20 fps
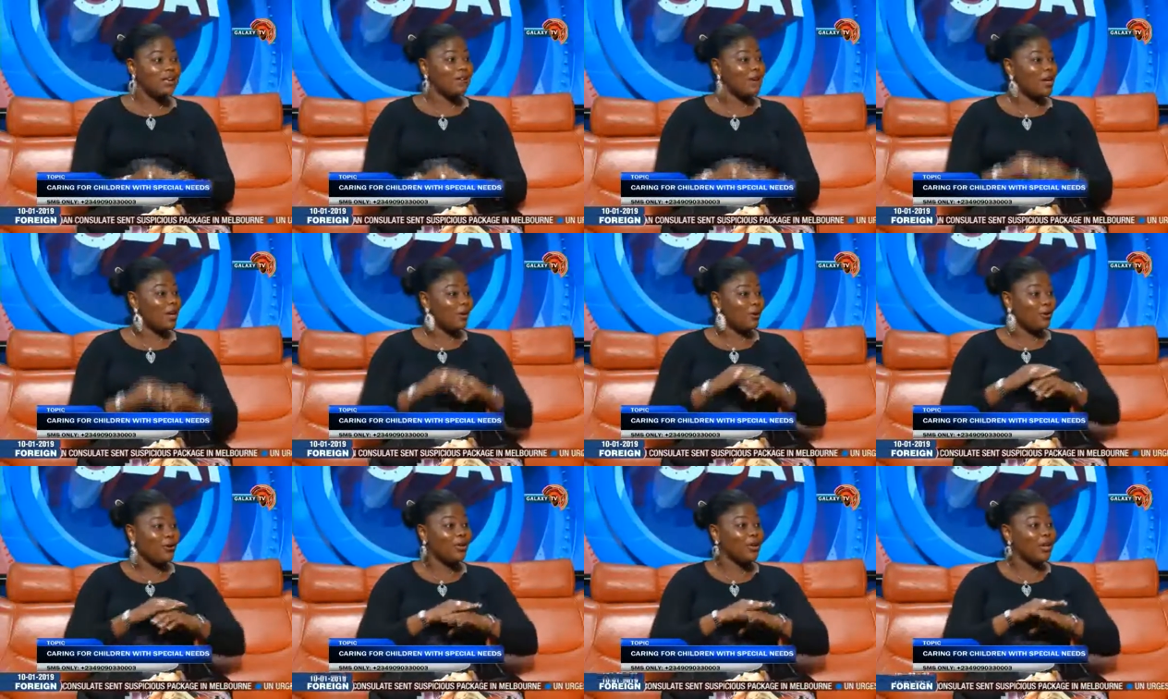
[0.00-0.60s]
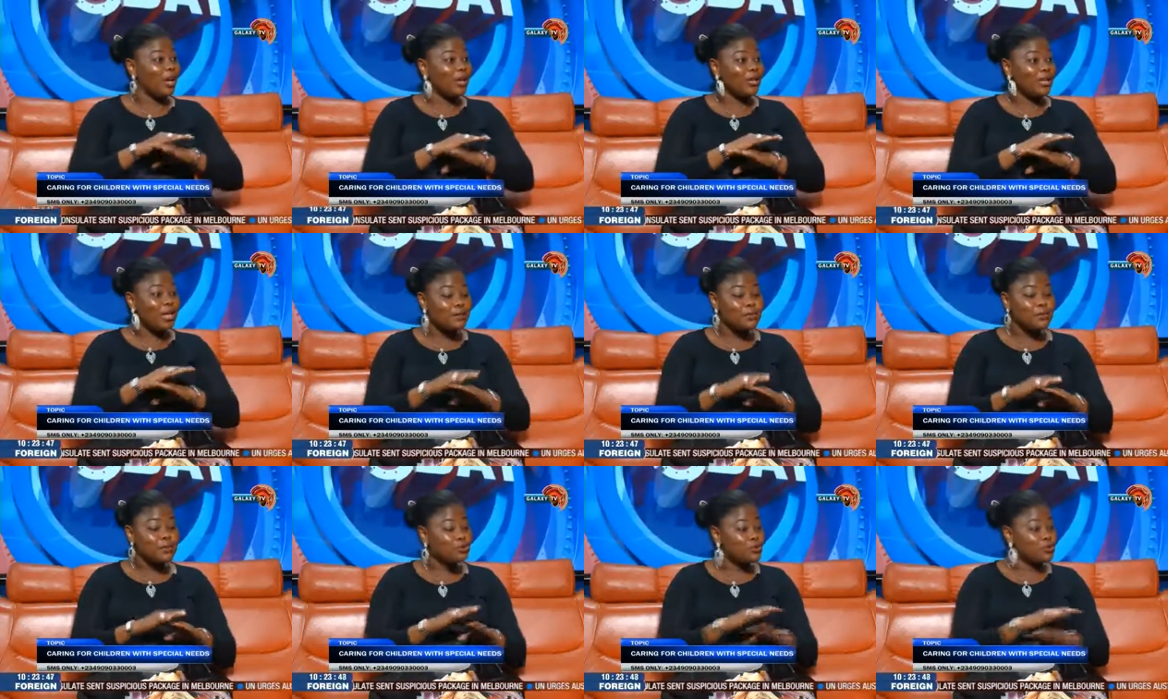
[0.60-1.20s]
They are
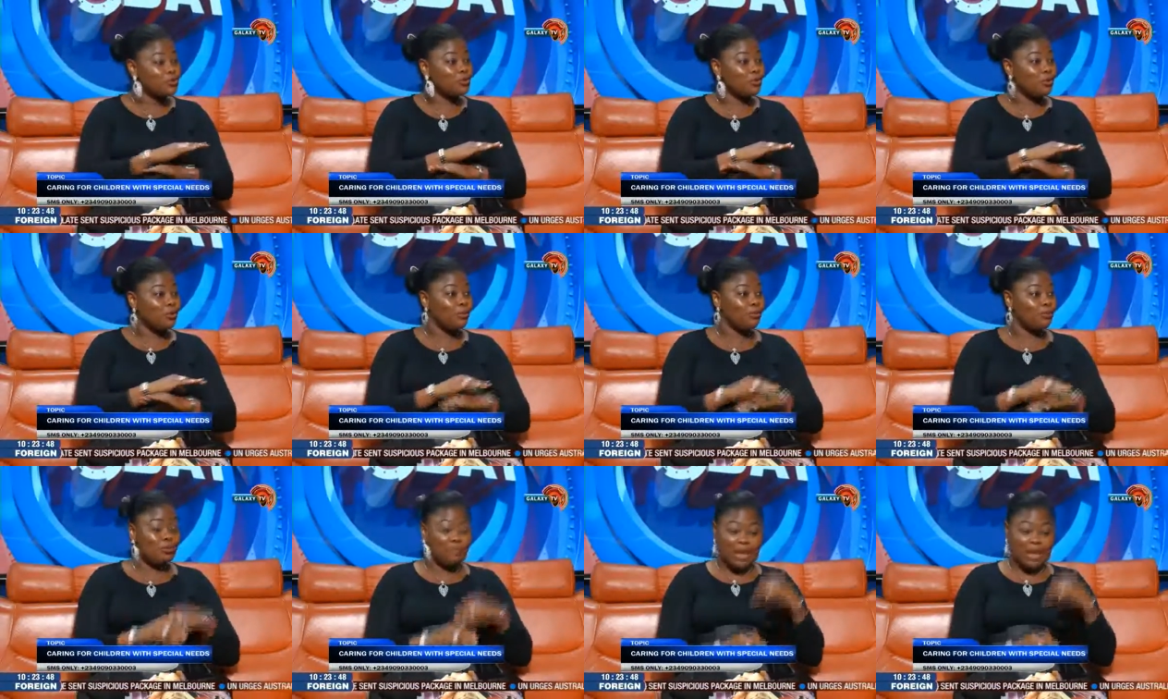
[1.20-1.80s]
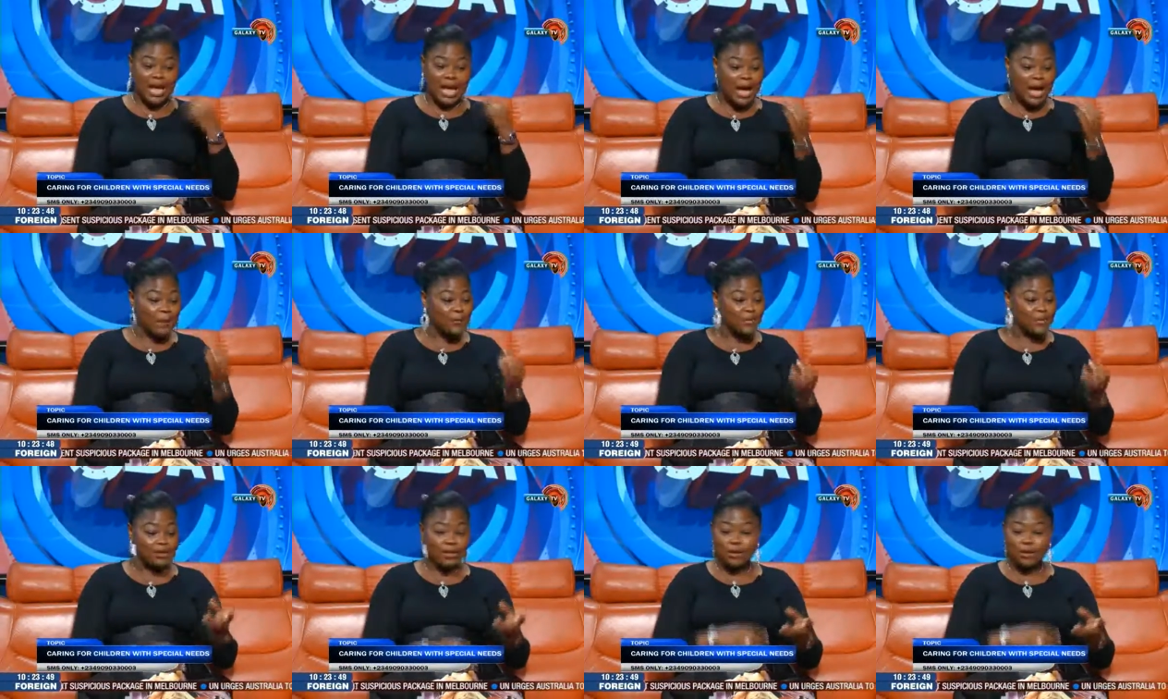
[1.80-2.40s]
unable to
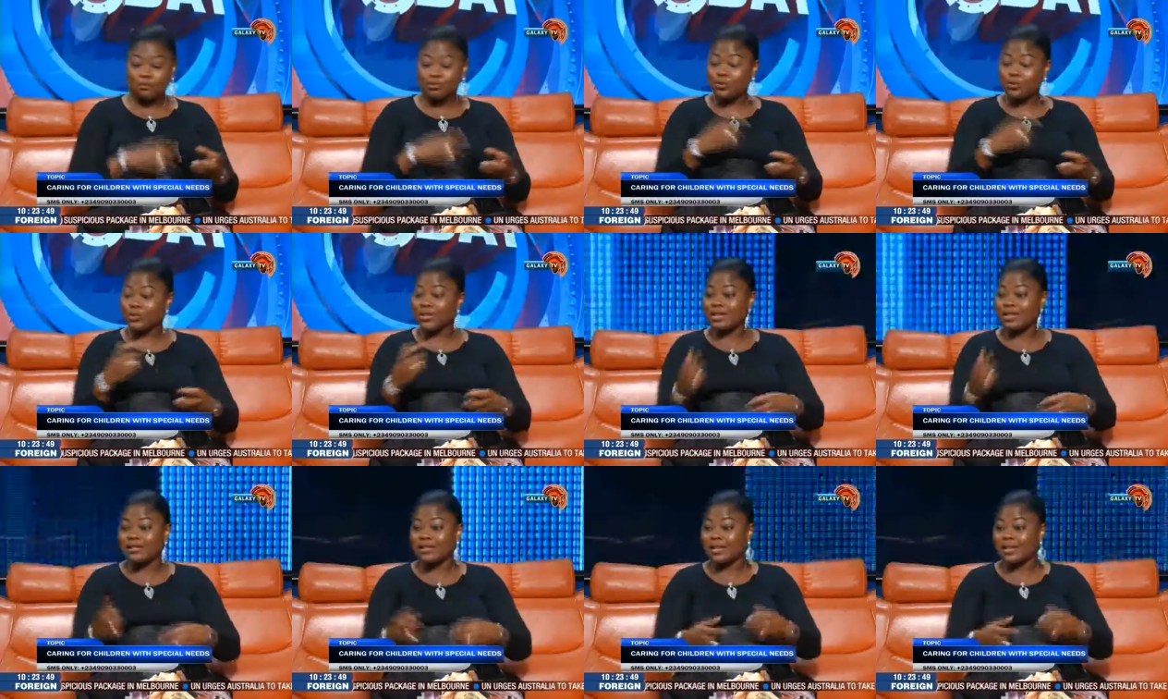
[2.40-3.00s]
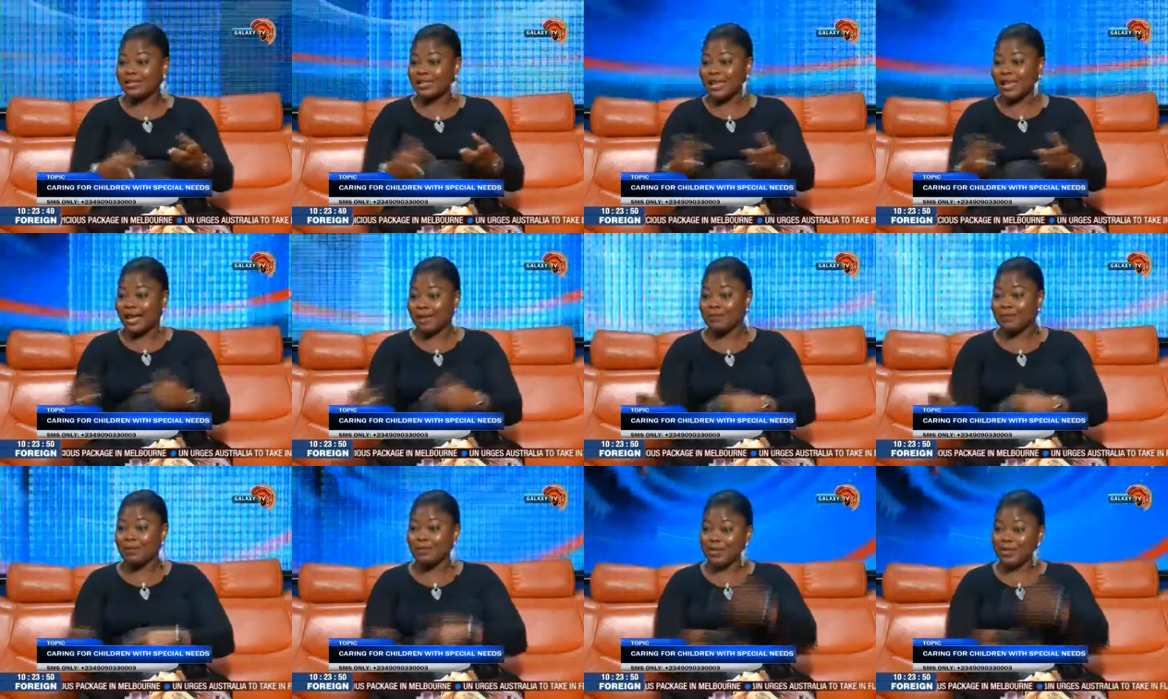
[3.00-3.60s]
perhaps process things
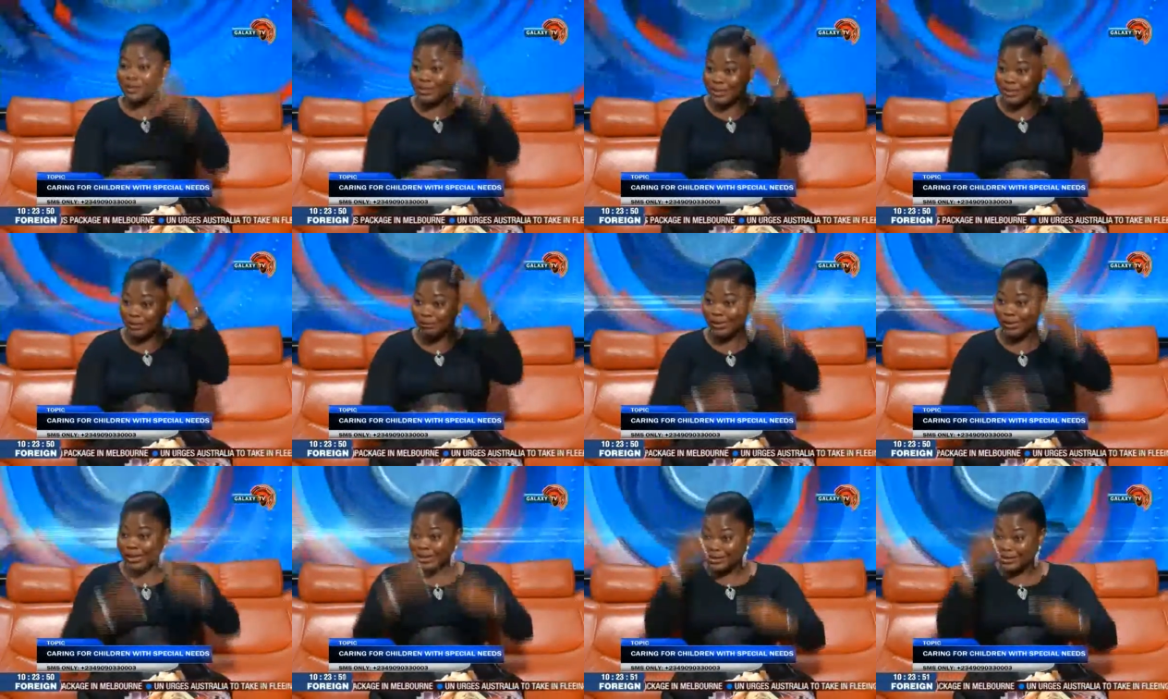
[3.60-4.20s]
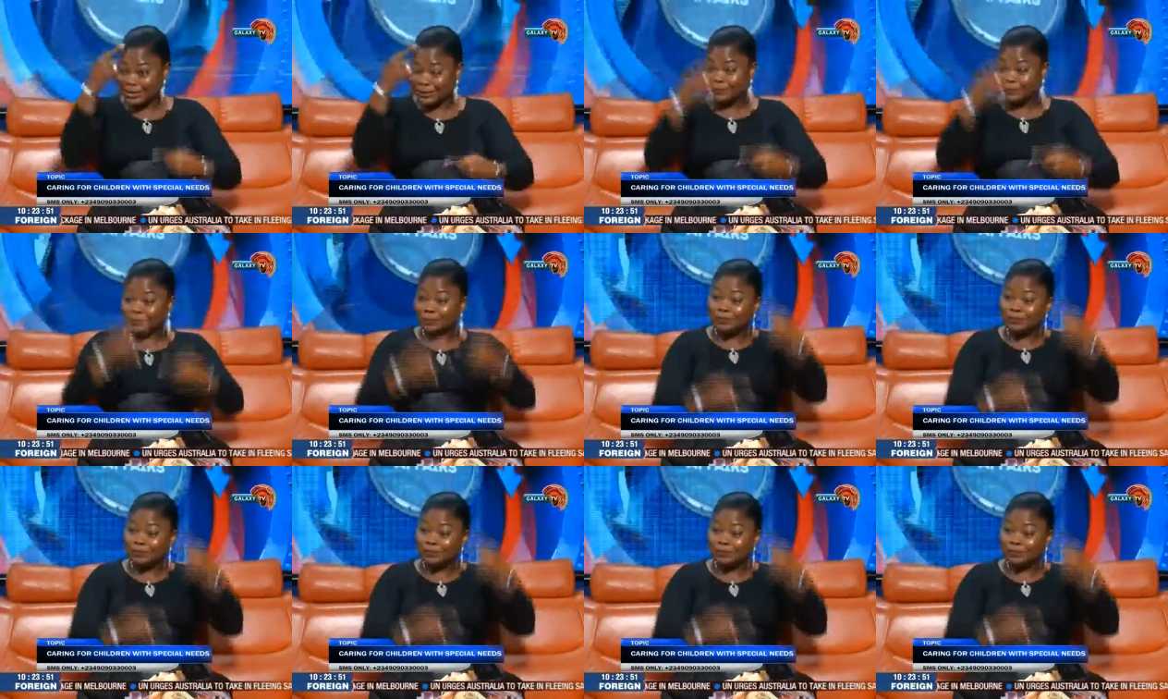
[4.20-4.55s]
like maybe the siblings.